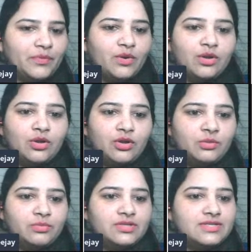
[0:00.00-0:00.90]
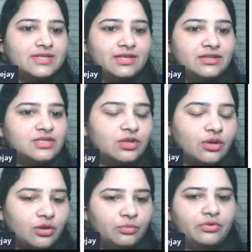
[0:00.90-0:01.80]
Not audible. Still, it's
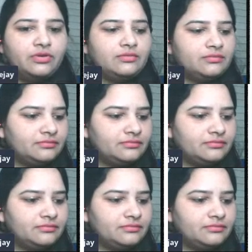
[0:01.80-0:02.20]
not audible.